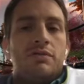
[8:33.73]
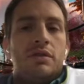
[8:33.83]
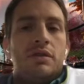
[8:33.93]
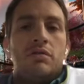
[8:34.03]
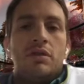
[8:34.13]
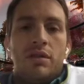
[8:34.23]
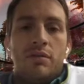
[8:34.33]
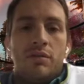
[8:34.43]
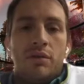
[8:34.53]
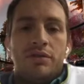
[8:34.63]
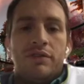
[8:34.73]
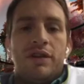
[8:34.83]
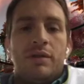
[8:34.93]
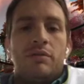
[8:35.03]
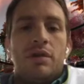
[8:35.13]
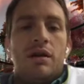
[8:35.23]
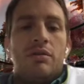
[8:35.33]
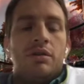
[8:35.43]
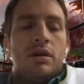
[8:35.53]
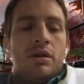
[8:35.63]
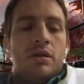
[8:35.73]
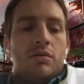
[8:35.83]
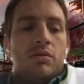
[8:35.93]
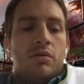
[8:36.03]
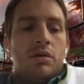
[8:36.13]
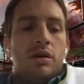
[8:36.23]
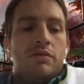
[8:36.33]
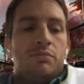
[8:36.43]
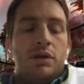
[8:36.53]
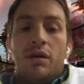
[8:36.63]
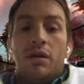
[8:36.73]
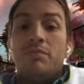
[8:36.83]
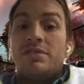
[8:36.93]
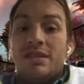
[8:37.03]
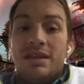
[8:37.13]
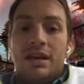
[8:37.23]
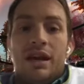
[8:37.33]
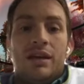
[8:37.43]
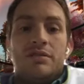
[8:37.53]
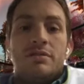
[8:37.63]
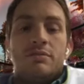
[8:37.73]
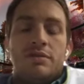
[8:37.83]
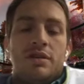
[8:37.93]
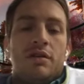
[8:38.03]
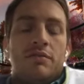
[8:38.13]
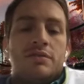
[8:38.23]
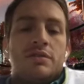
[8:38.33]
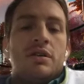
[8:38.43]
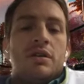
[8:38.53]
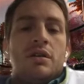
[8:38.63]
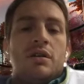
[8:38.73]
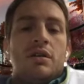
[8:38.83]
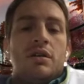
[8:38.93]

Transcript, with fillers: that have, you know, gone the multifamily route or have become syndicators themselves.